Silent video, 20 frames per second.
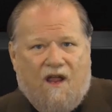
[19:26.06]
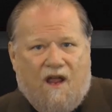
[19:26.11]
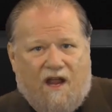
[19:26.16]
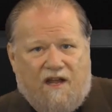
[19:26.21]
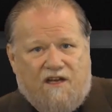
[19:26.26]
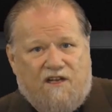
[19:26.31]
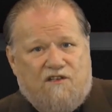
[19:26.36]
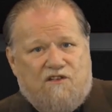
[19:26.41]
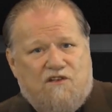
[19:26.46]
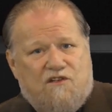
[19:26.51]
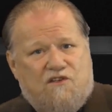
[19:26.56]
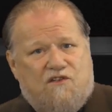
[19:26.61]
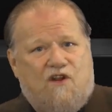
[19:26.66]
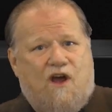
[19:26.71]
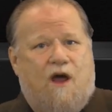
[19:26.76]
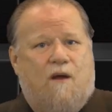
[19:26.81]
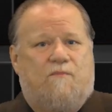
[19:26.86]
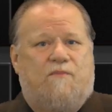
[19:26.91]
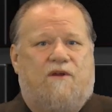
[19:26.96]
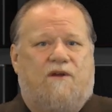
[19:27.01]
I need to
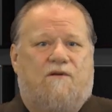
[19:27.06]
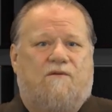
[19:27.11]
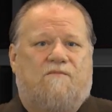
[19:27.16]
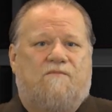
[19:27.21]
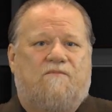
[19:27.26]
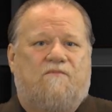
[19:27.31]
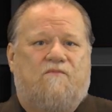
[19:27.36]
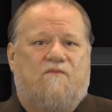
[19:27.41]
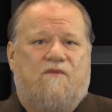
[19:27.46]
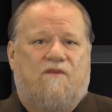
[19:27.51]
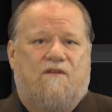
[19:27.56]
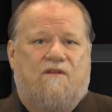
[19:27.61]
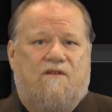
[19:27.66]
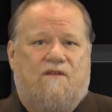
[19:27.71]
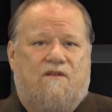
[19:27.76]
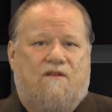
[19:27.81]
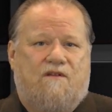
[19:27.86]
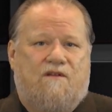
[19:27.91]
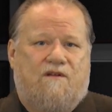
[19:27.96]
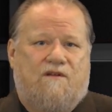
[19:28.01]
stop here.
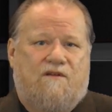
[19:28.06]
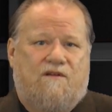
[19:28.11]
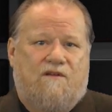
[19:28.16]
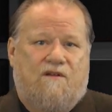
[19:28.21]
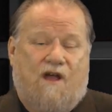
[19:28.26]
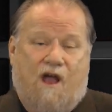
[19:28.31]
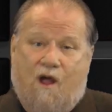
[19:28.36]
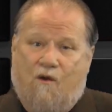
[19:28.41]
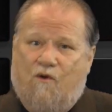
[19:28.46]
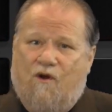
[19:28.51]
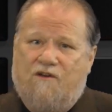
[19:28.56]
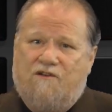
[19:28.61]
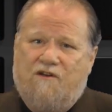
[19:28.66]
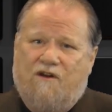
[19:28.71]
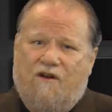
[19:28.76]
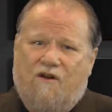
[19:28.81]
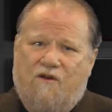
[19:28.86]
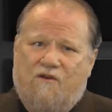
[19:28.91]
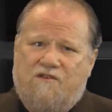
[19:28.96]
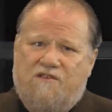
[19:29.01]
I want to
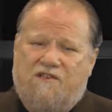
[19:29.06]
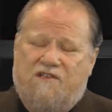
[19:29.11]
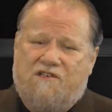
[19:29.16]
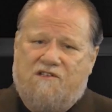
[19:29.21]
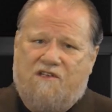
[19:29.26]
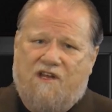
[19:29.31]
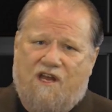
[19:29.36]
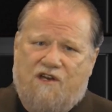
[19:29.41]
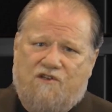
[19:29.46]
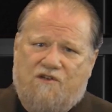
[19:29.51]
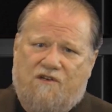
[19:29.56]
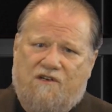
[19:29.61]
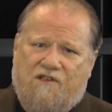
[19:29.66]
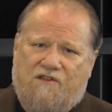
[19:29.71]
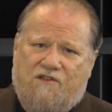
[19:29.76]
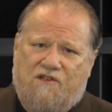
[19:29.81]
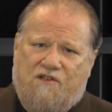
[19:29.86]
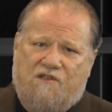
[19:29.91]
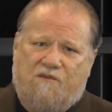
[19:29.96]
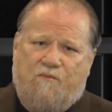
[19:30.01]
close this session
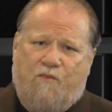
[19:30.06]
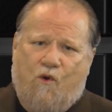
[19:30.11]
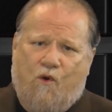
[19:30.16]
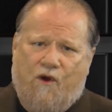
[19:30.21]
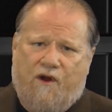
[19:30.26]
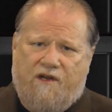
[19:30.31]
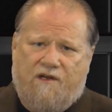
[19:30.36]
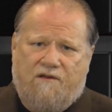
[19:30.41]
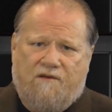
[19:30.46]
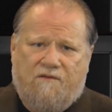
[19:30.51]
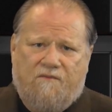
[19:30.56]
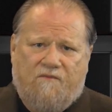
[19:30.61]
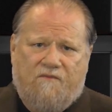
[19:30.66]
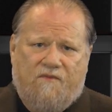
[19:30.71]
at this point.